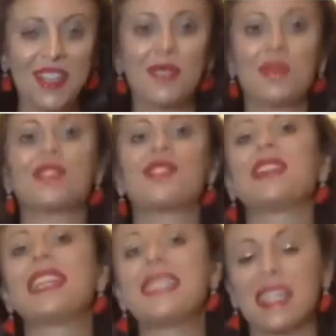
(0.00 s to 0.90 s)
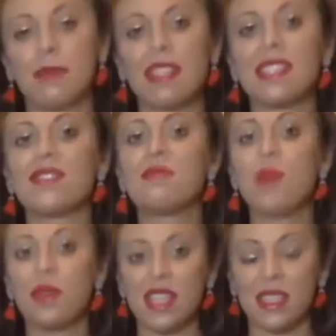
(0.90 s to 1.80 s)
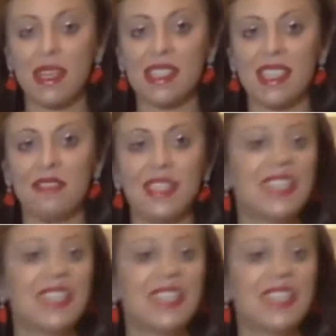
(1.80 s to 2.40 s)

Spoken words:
So when you start least expensive to most expensive,